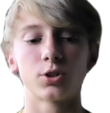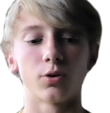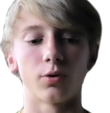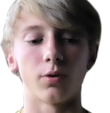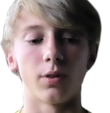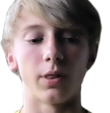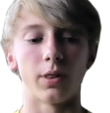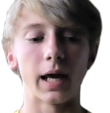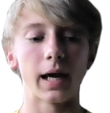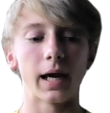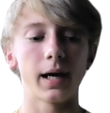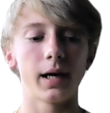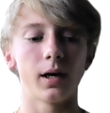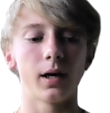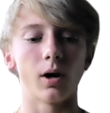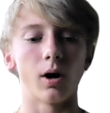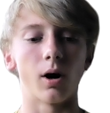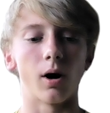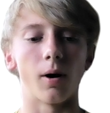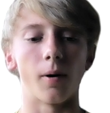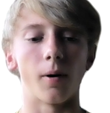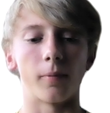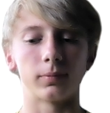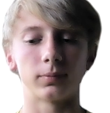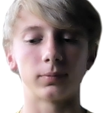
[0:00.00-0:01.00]
they
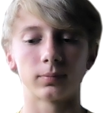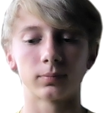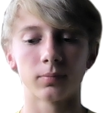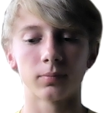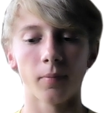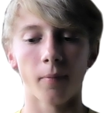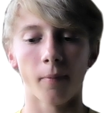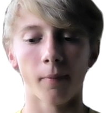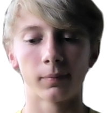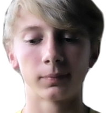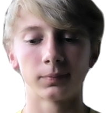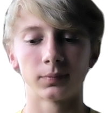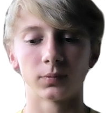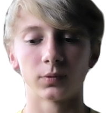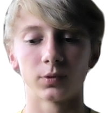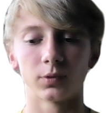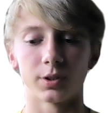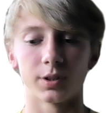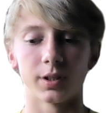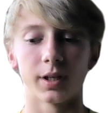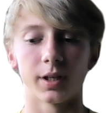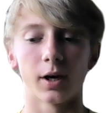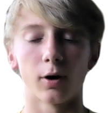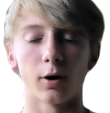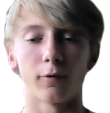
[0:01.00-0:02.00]

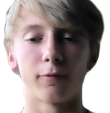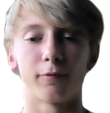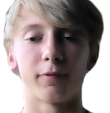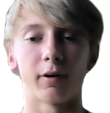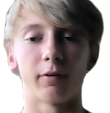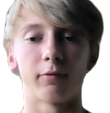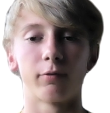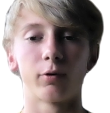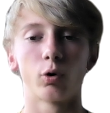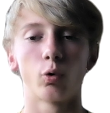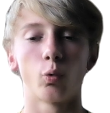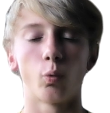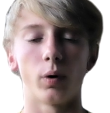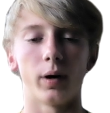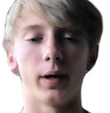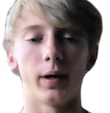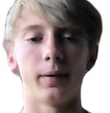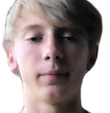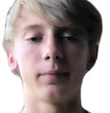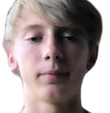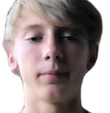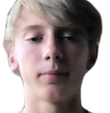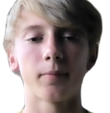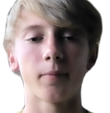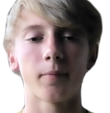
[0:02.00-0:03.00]
are favored to
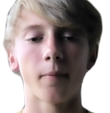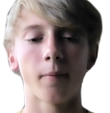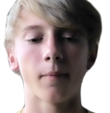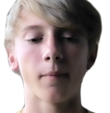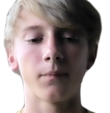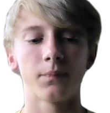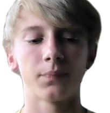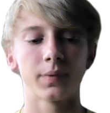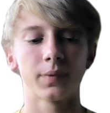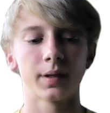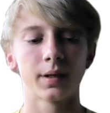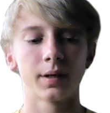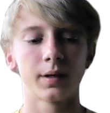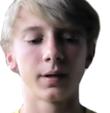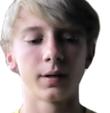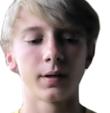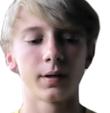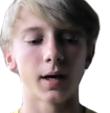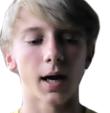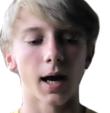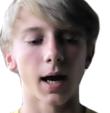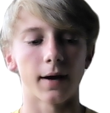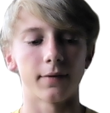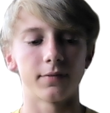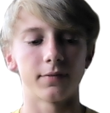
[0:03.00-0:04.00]
win.
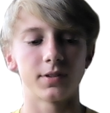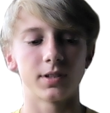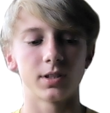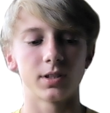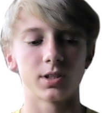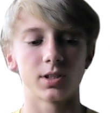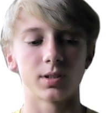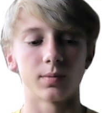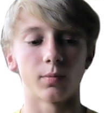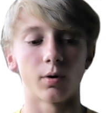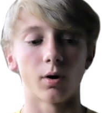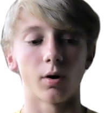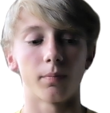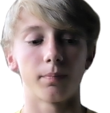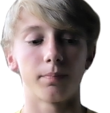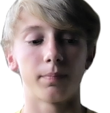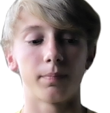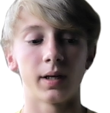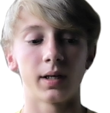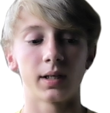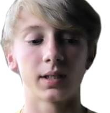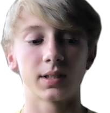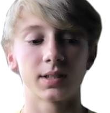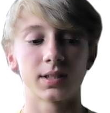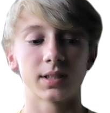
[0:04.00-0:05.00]
I've seen some
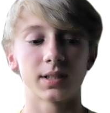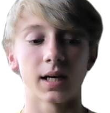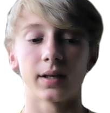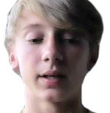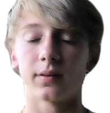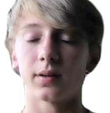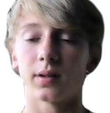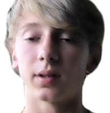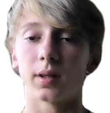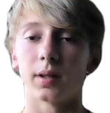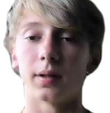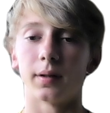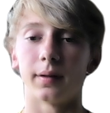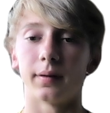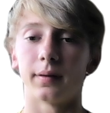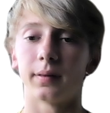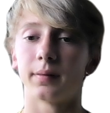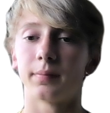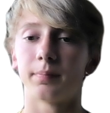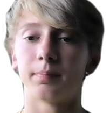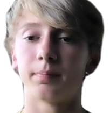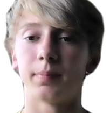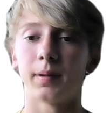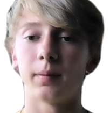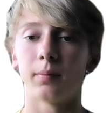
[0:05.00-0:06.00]
picks saying that the
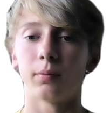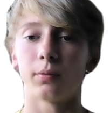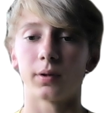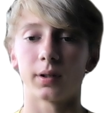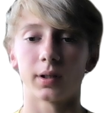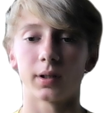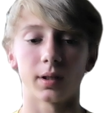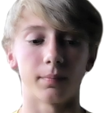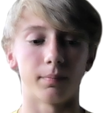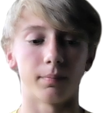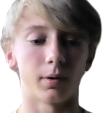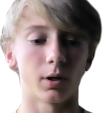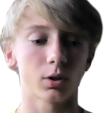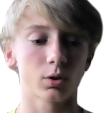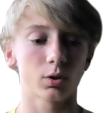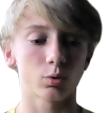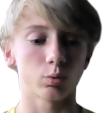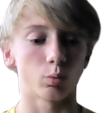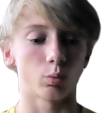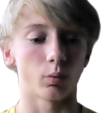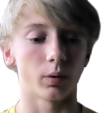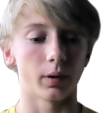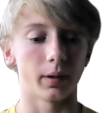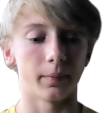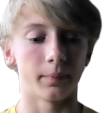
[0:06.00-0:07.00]
people think the Bucks
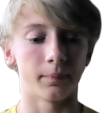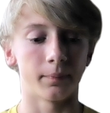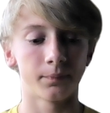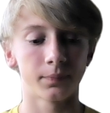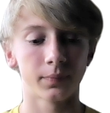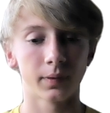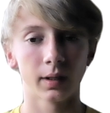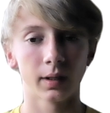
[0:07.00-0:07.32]
will win.